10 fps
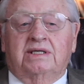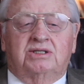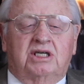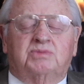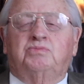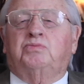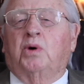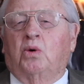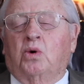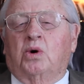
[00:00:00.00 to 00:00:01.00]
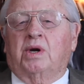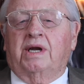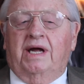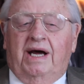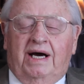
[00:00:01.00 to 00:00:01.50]
Just
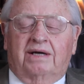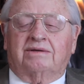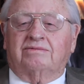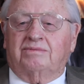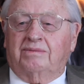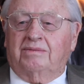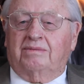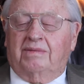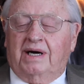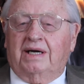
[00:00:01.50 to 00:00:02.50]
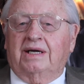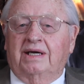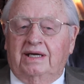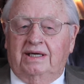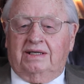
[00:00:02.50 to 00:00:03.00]
bored out of my
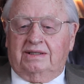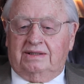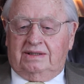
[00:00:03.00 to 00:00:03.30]
head.